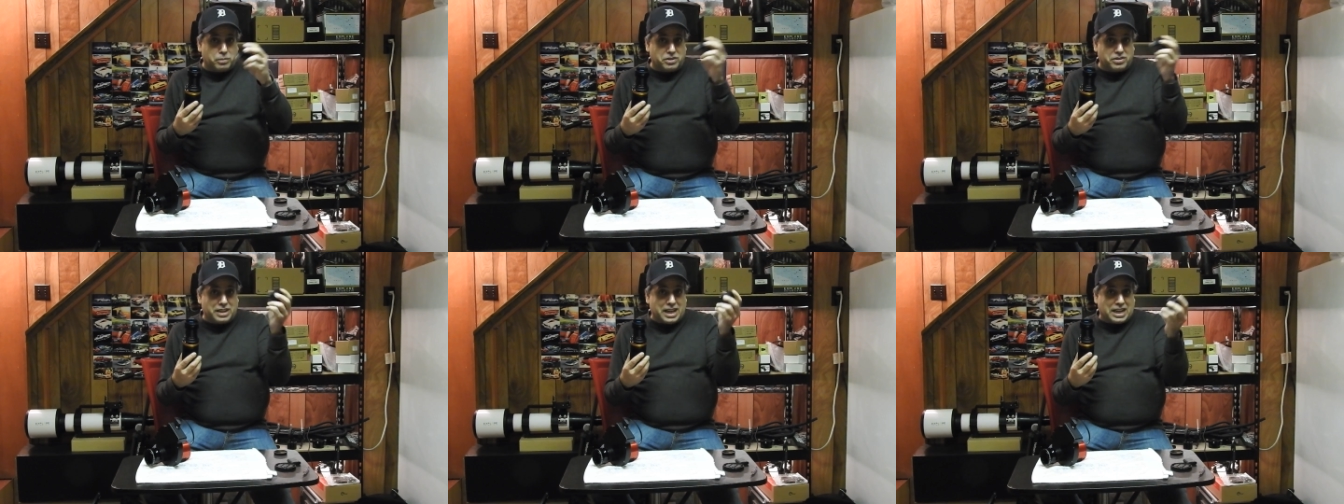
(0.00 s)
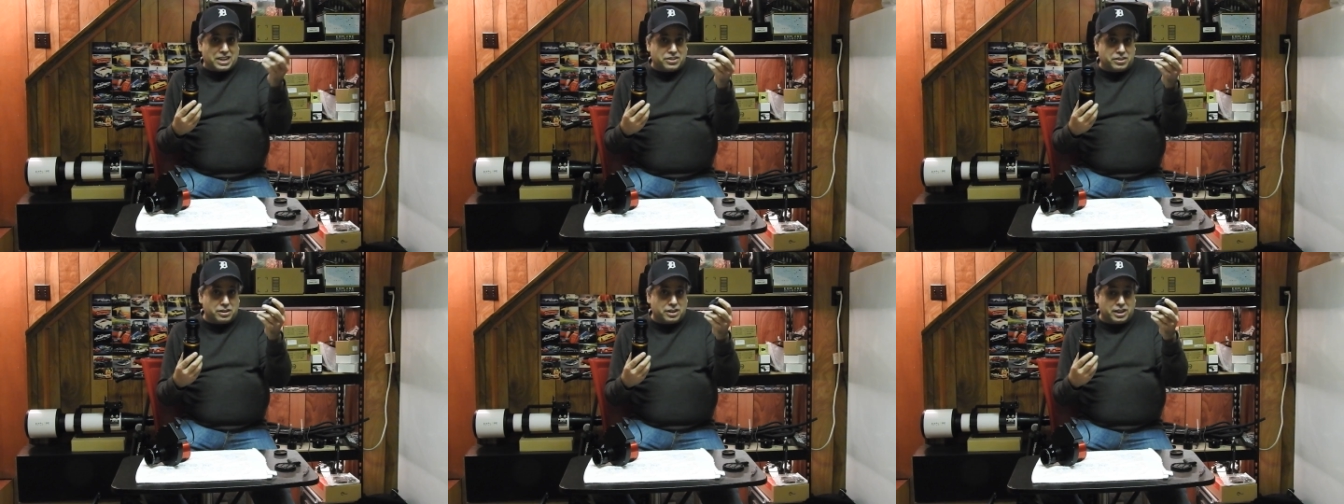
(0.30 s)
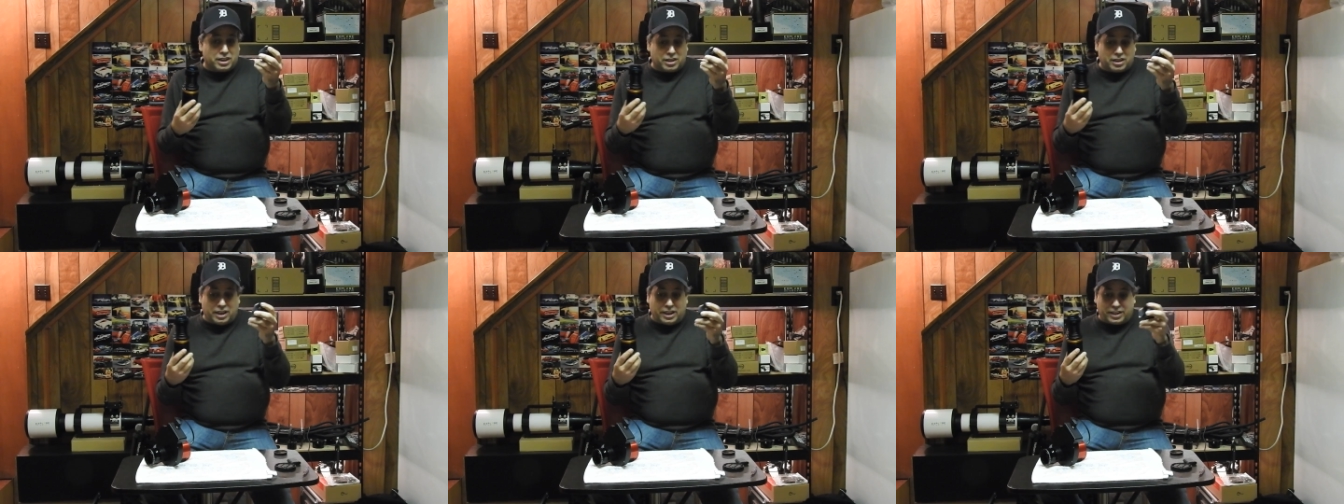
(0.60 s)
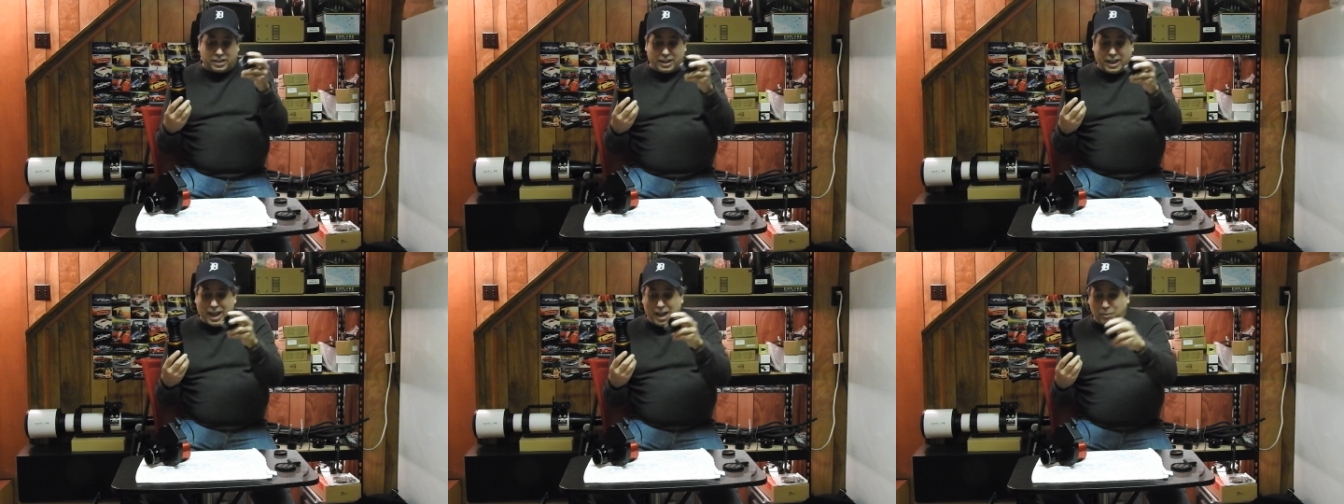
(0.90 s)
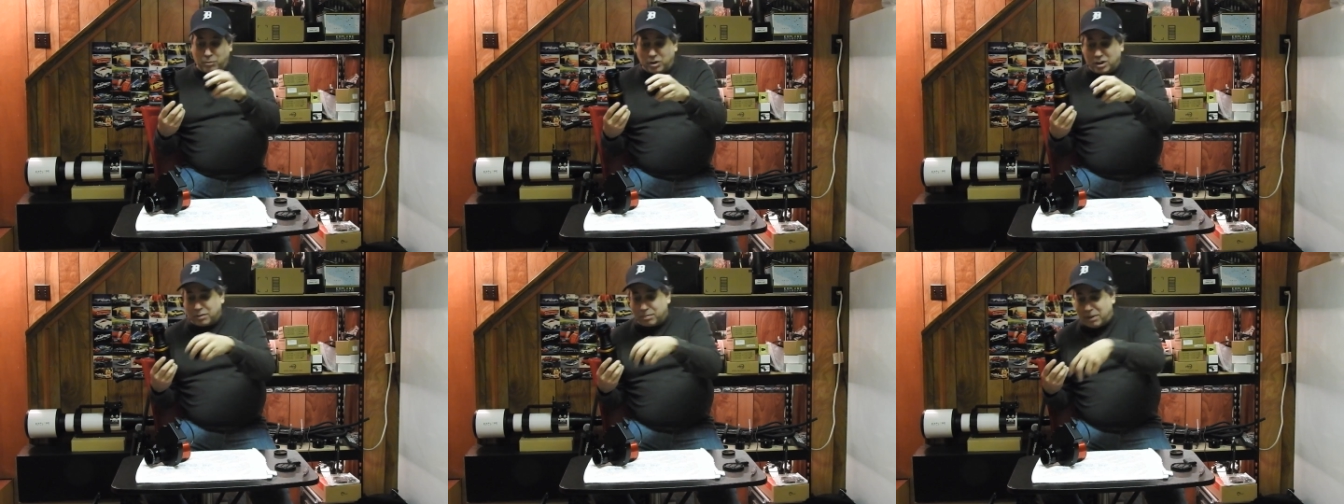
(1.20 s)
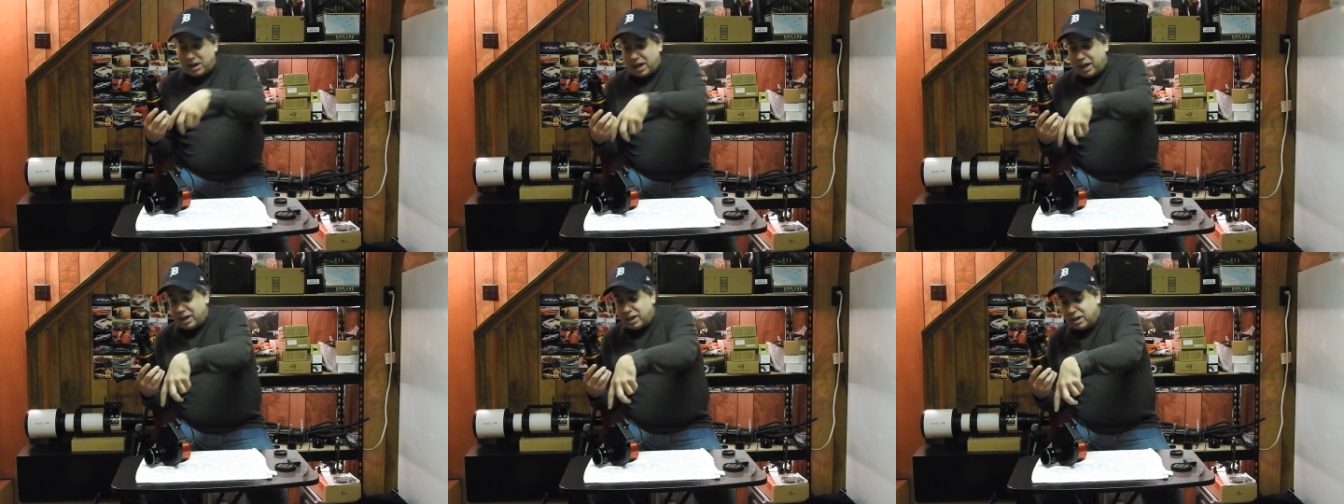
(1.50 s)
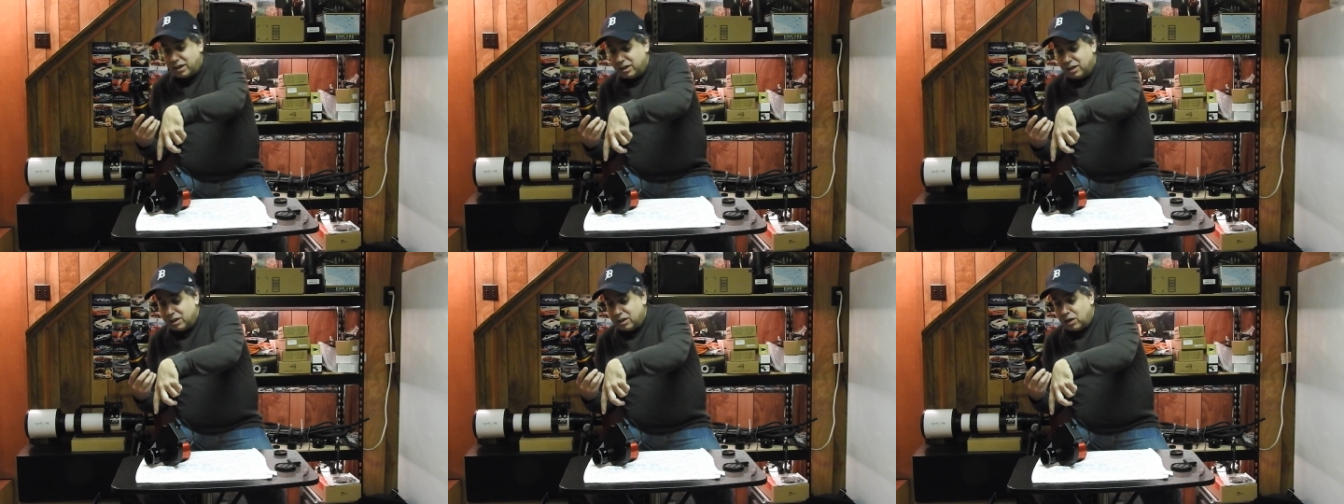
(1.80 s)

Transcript: is actually, it came with my